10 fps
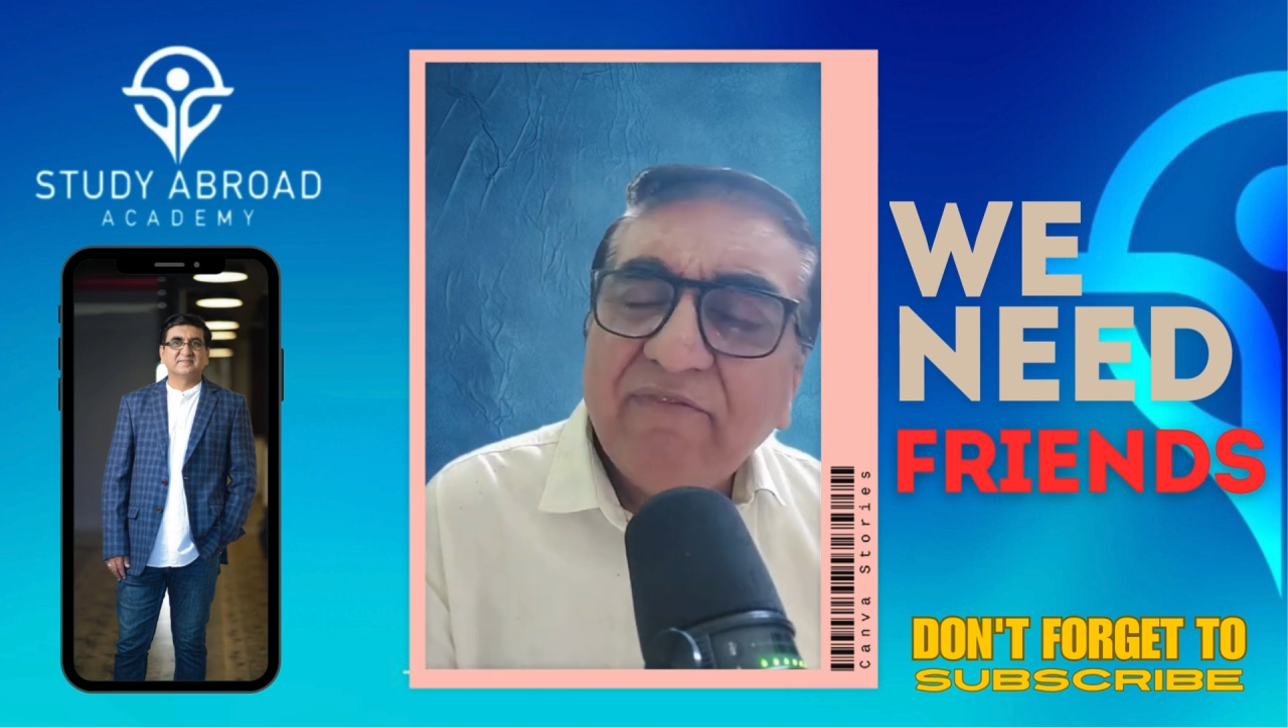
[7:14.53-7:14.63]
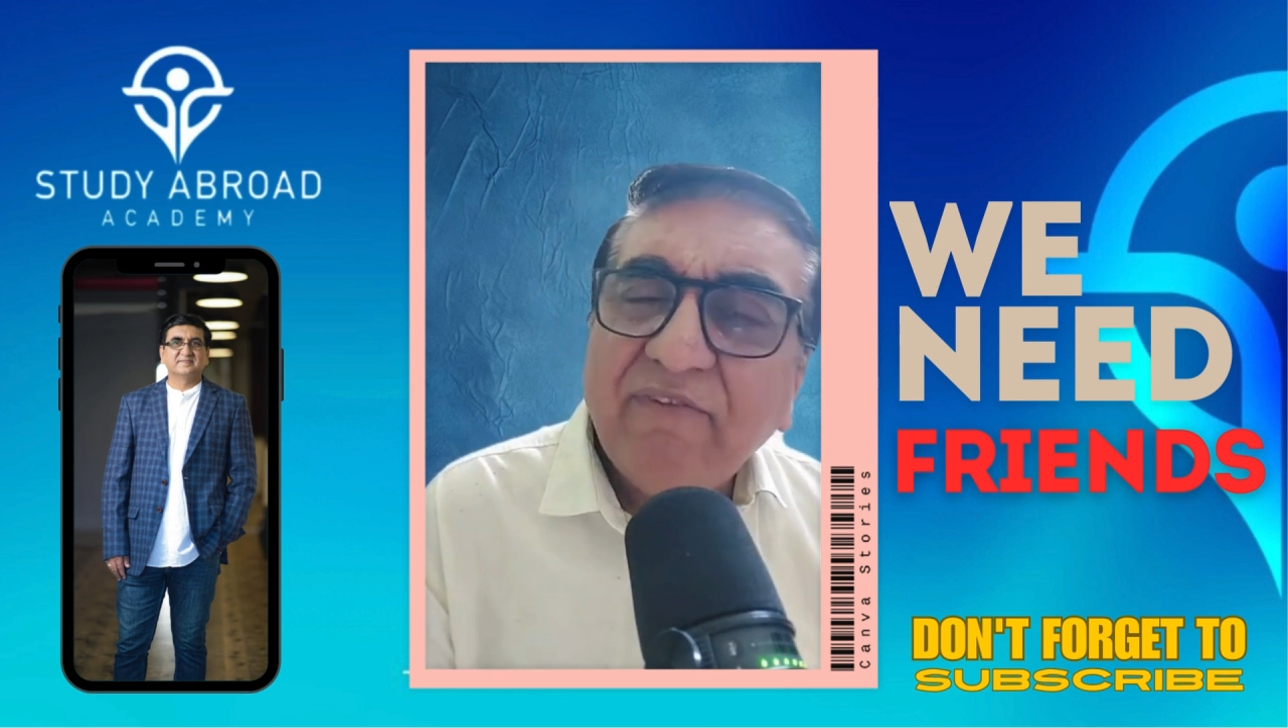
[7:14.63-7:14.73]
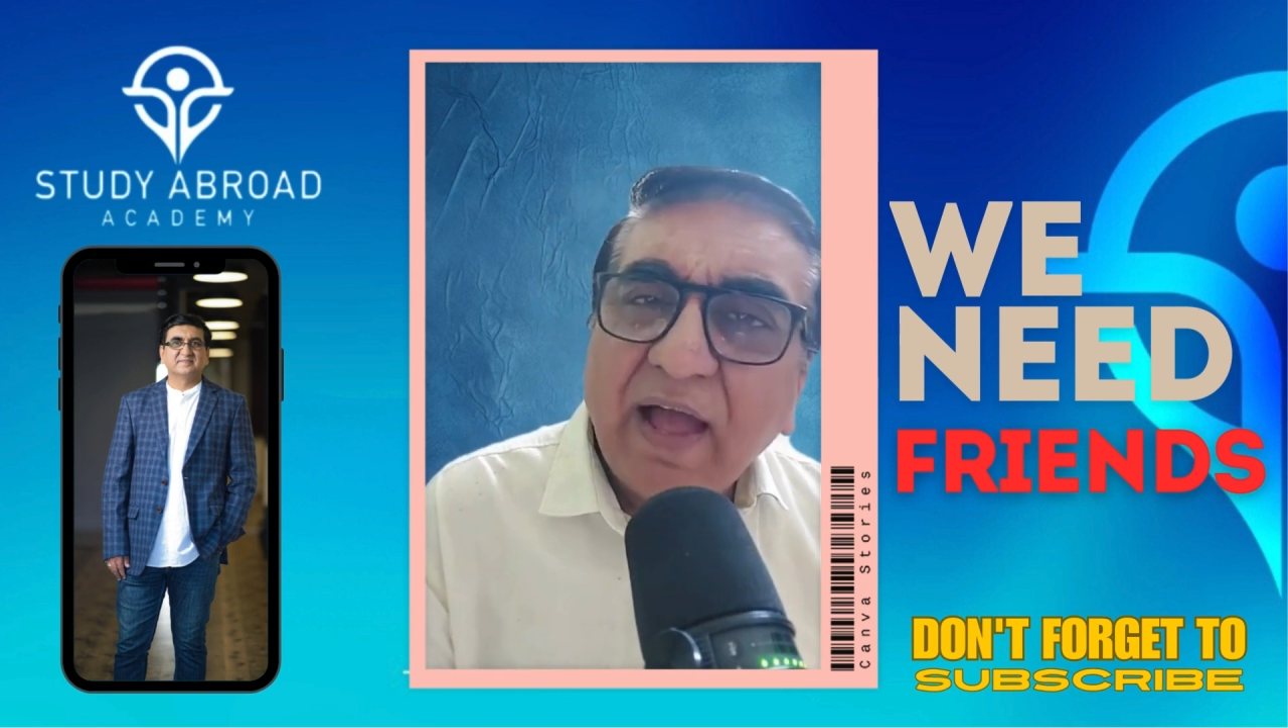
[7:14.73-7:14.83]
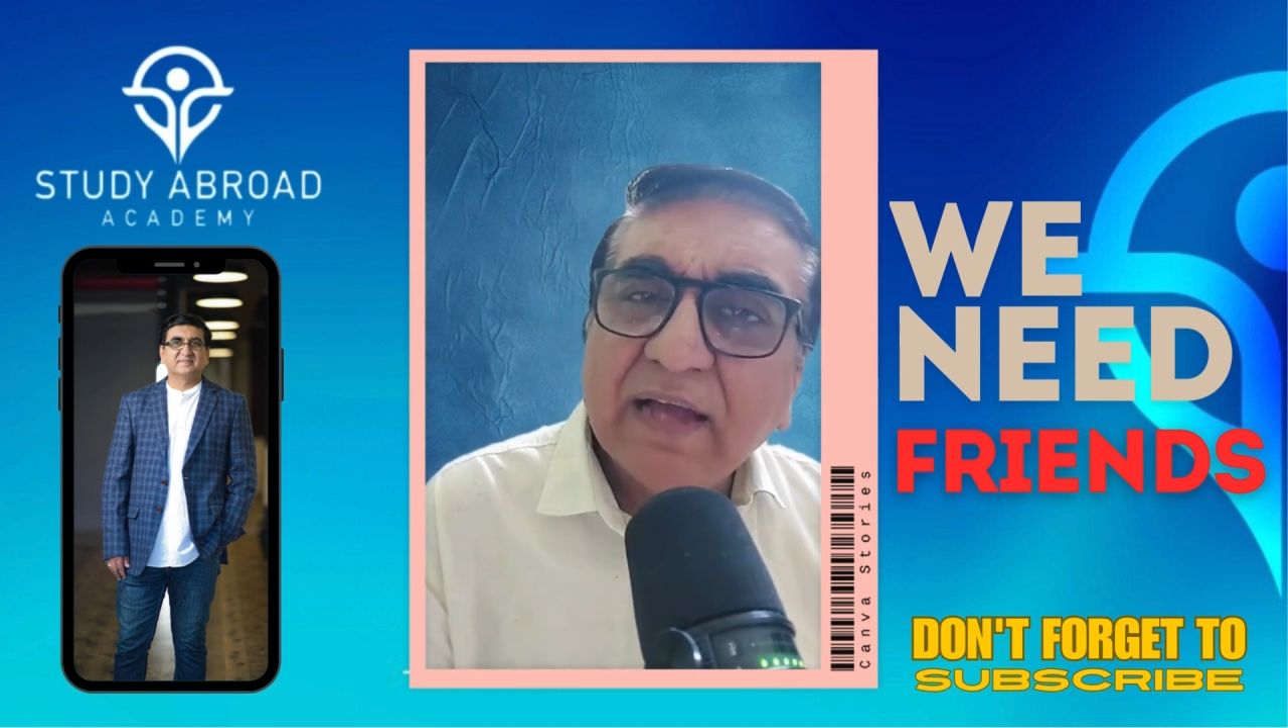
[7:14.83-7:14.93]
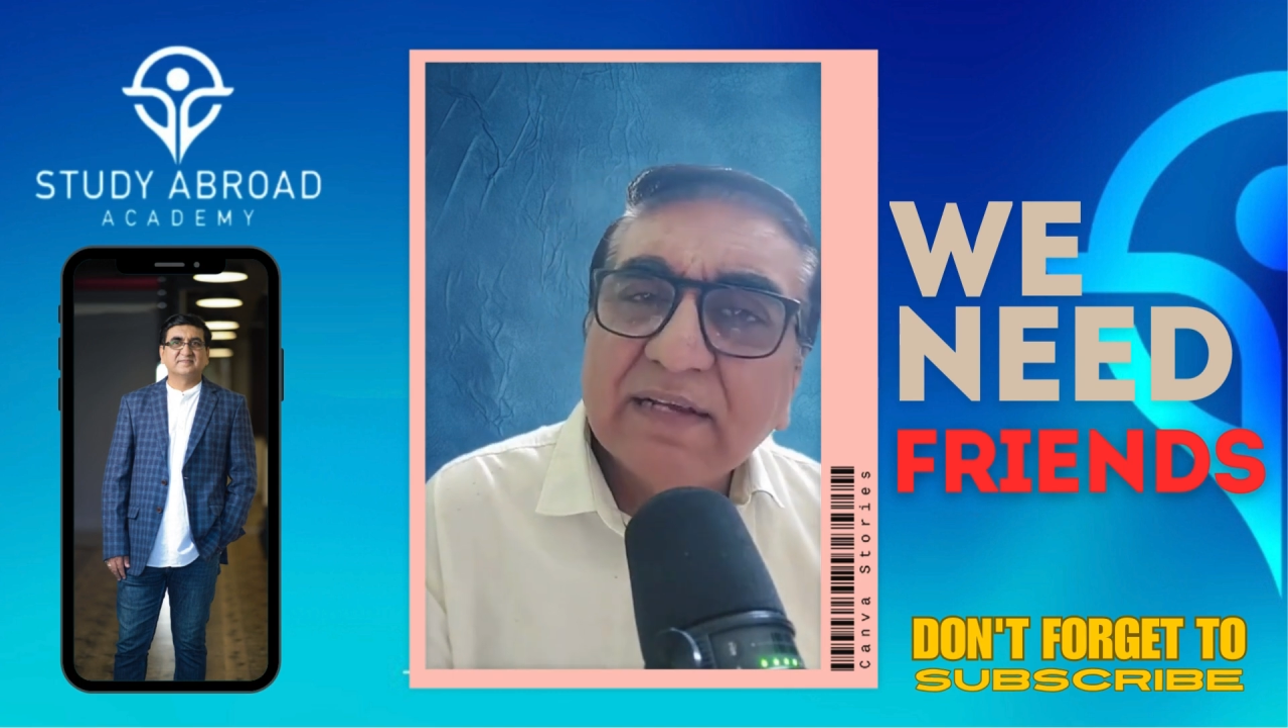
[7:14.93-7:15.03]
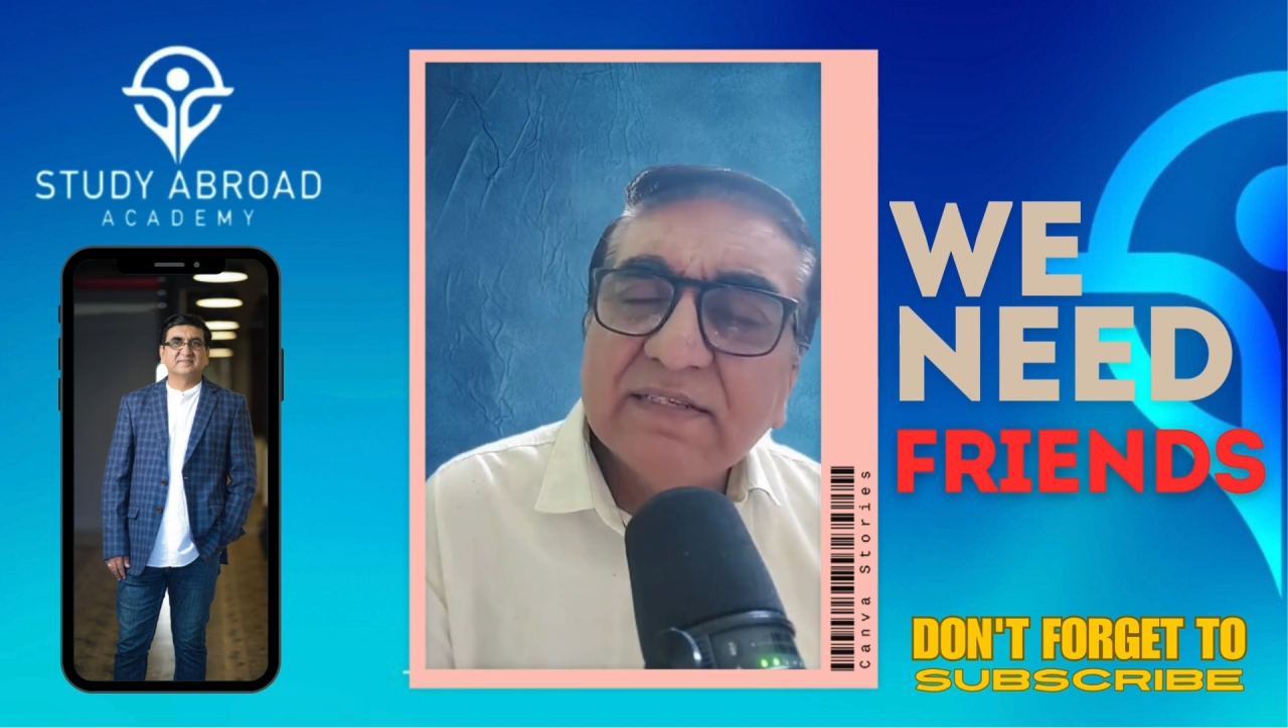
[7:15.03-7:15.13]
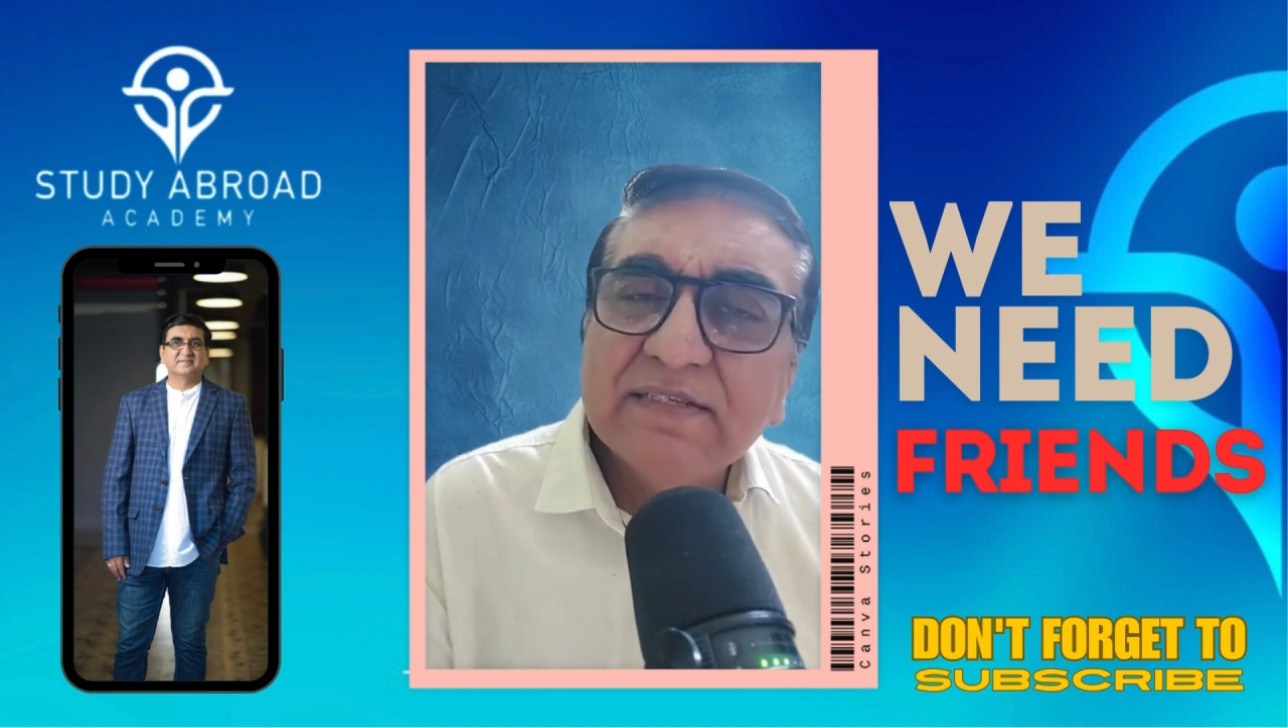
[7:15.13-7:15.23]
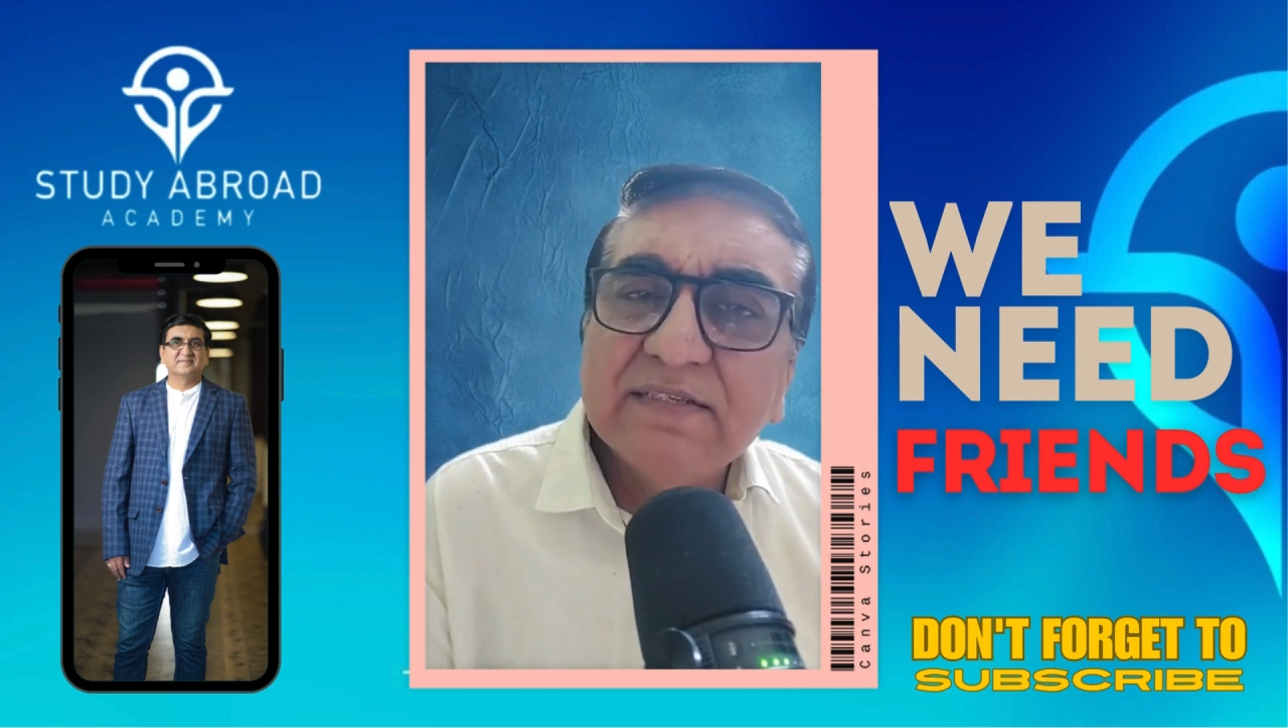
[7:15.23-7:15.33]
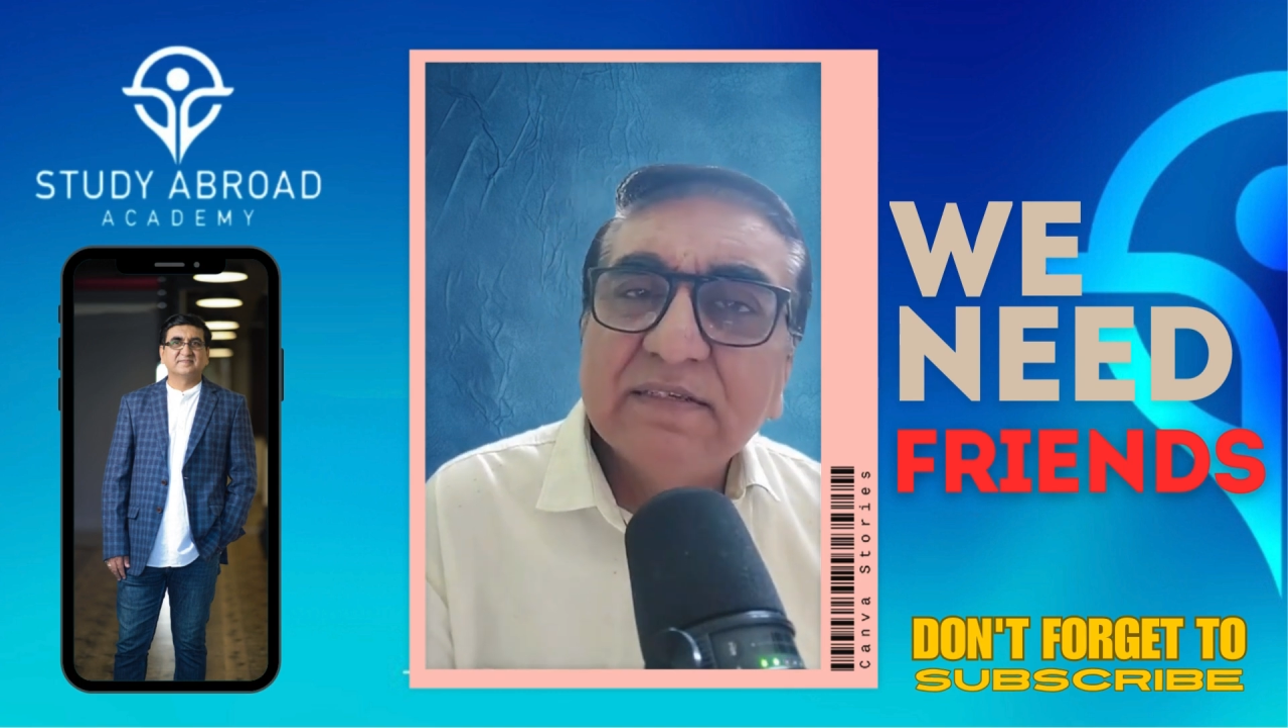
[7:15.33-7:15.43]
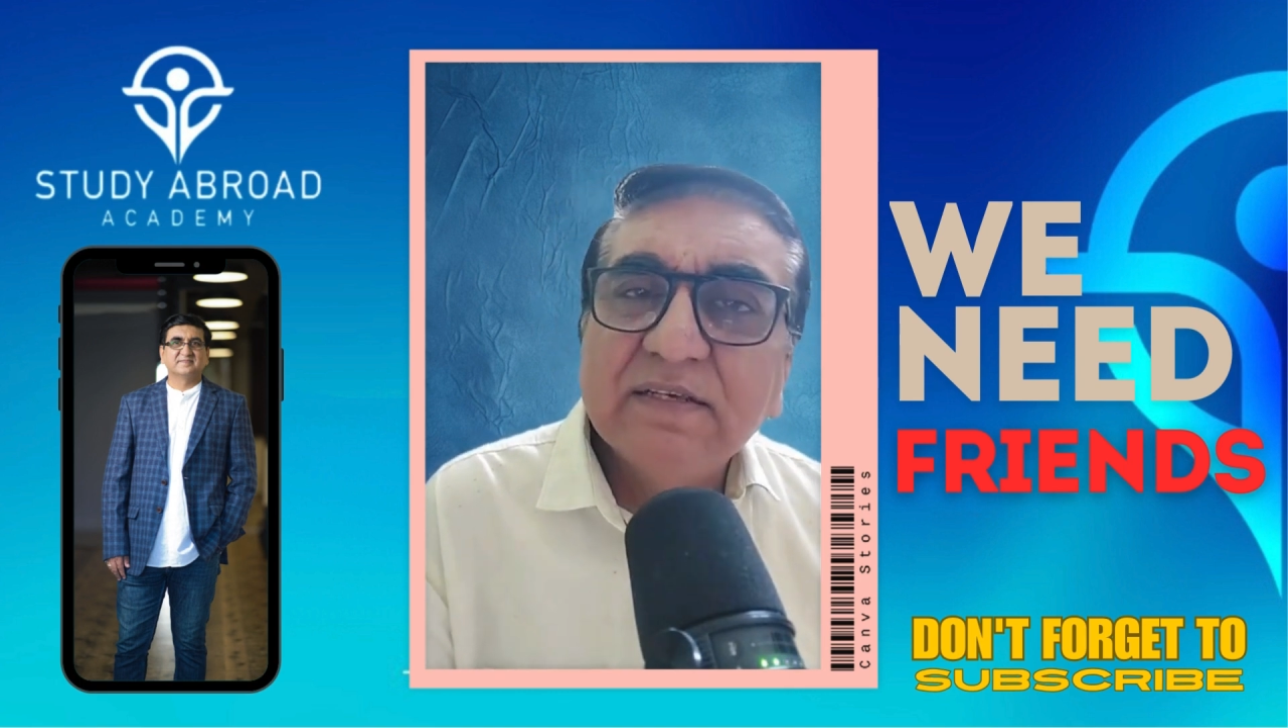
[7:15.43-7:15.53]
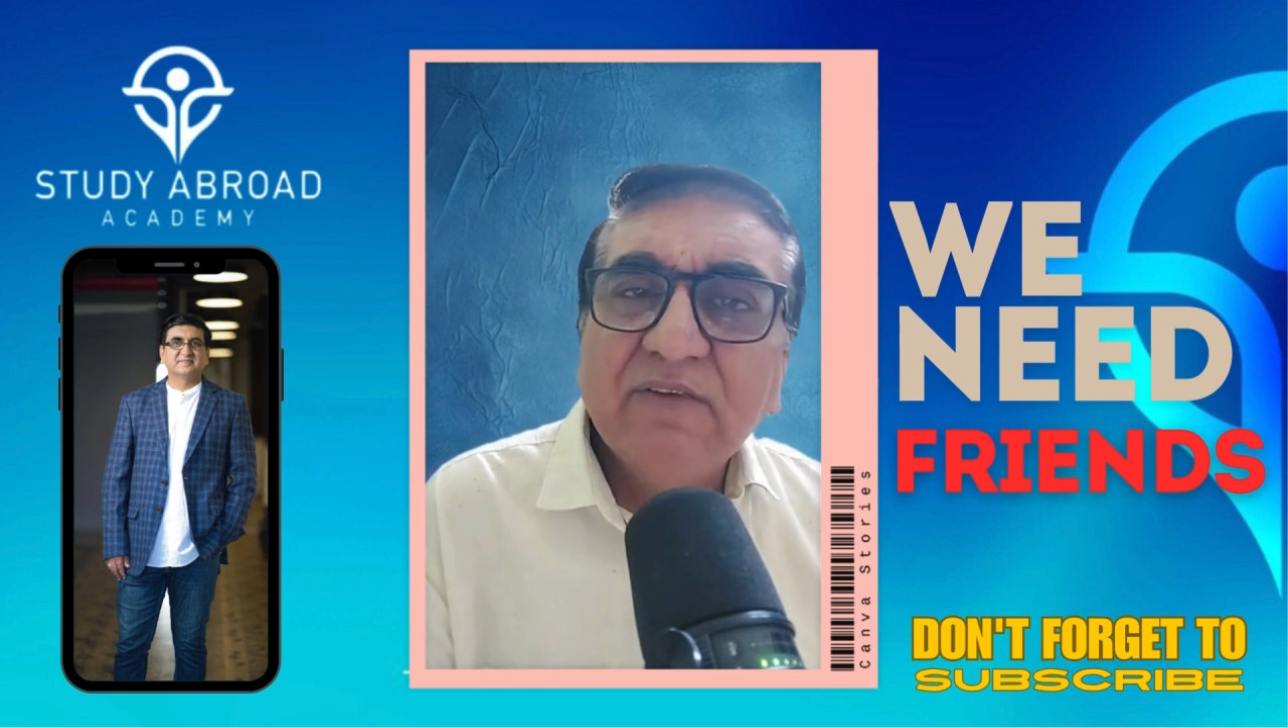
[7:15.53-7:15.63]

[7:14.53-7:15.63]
facts